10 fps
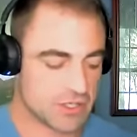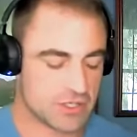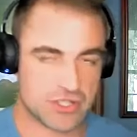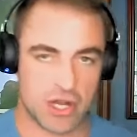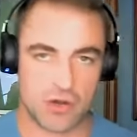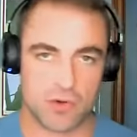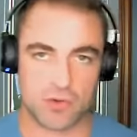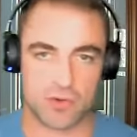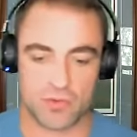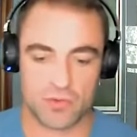
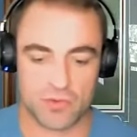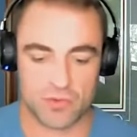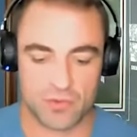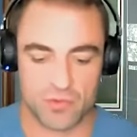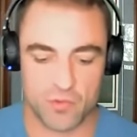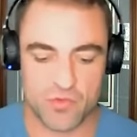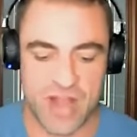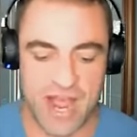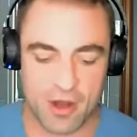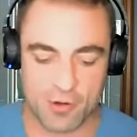So
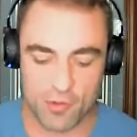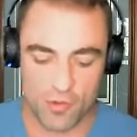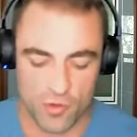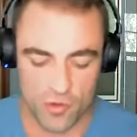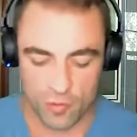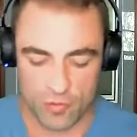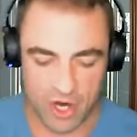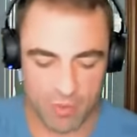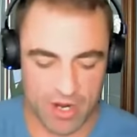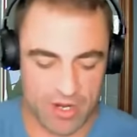now we
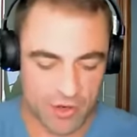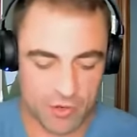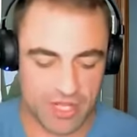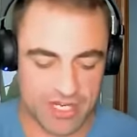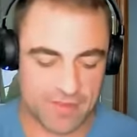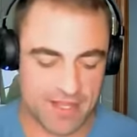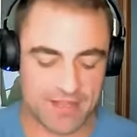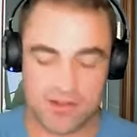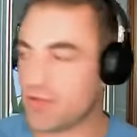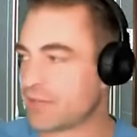go on who liked
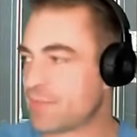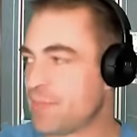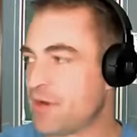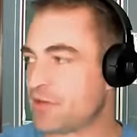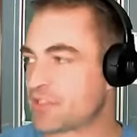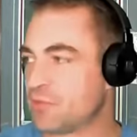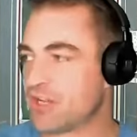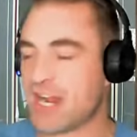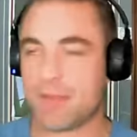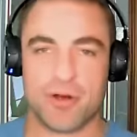my post? What
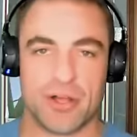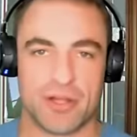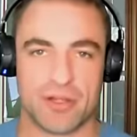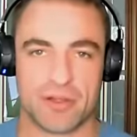did I put?